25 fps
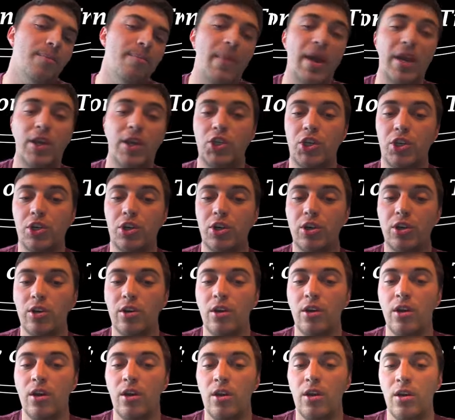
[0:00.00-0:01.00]
make
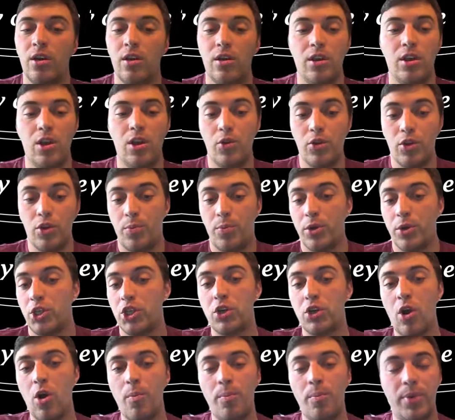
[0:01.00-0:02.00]
sure you put
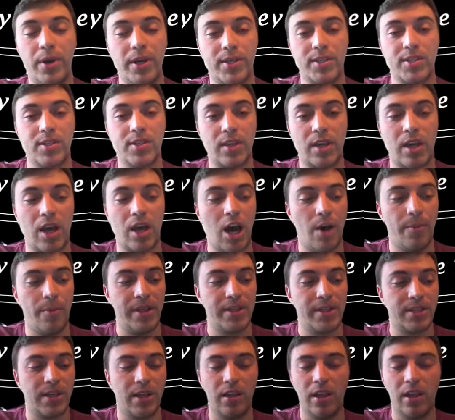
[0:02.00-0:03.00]
your own picks in the
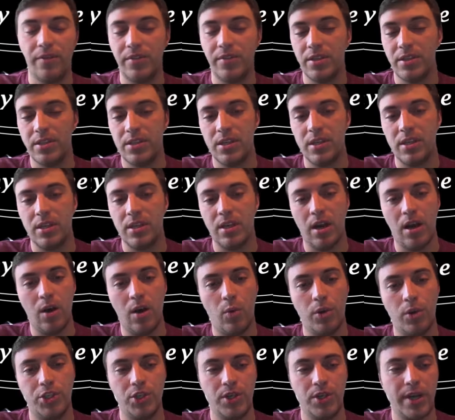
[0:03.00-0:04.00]
comments. I love to see
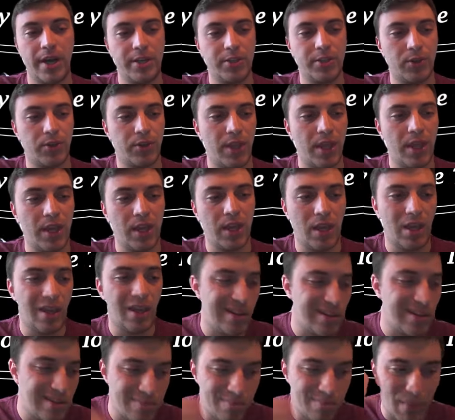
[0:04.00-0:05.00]
what you guys are
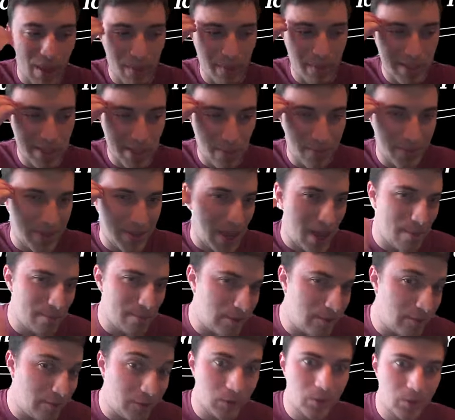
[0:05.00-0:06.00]
thinking. It maybe
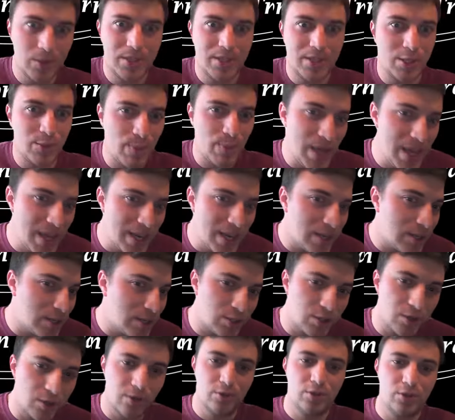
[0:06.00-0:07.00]
sometimes influences me
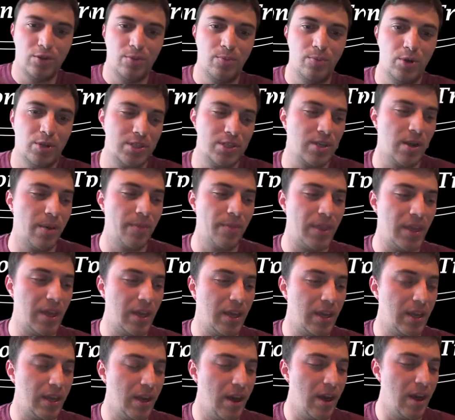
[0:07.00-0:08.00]
to put
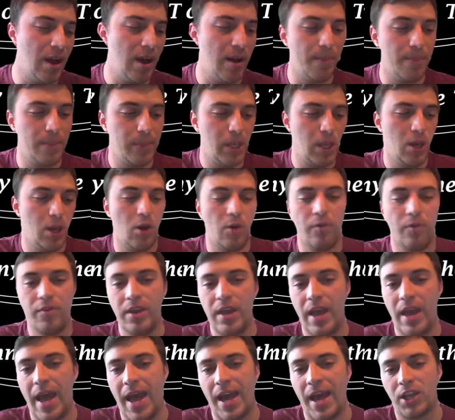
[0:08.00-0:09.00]
something
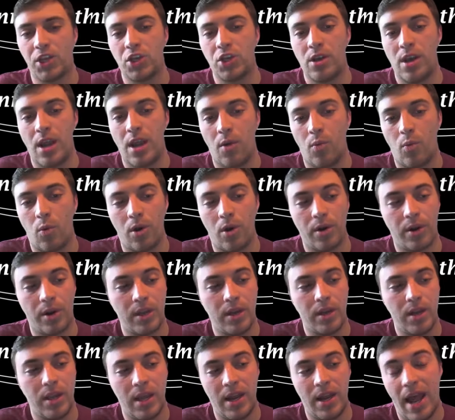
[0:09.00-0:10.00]
via Action Network
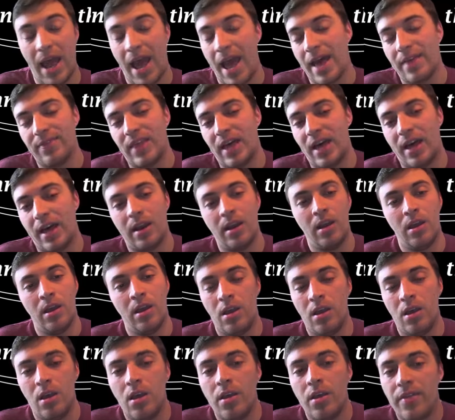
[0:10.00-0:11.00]
and add that
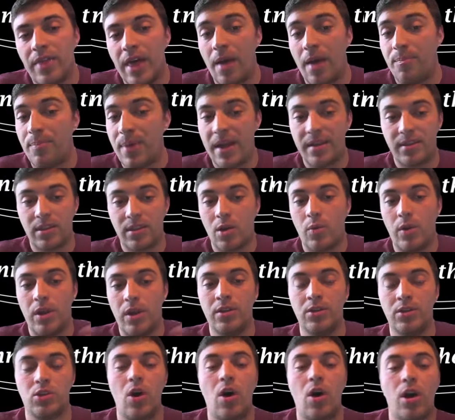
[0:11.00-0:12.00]
bet that we
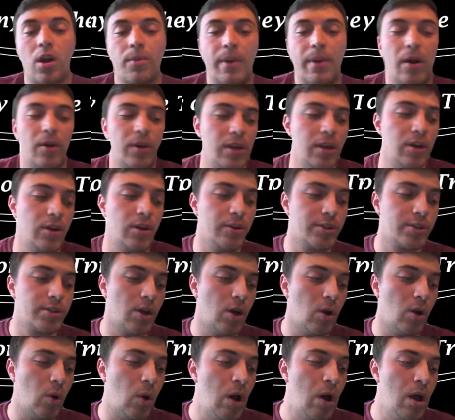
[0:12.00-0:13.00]
didn't talk about here.
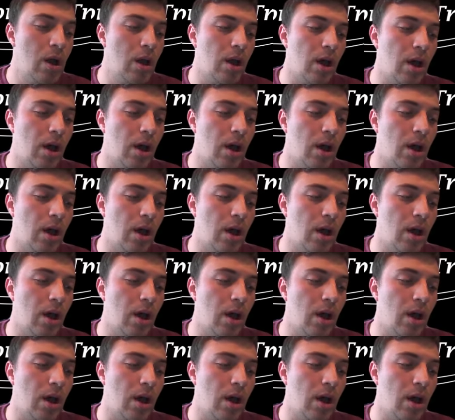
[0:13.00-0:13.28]
So